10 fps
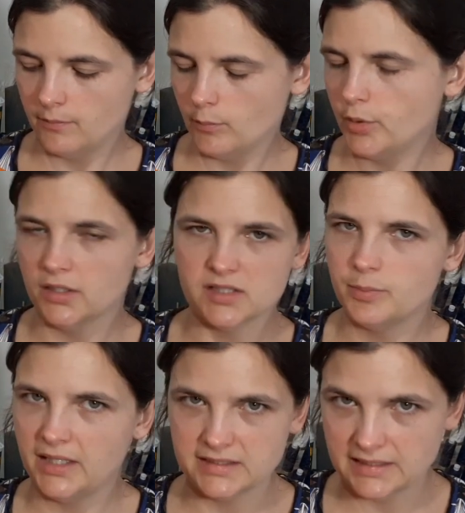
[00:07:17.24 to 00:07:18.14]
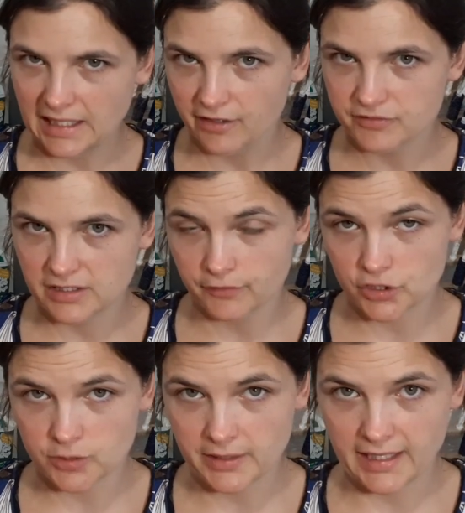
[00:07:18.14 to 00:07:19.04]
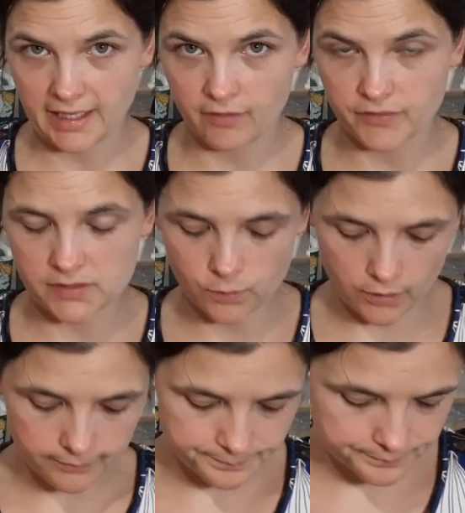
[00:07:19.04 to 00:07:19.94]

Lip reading: plus plenty left if I do make it out of this one.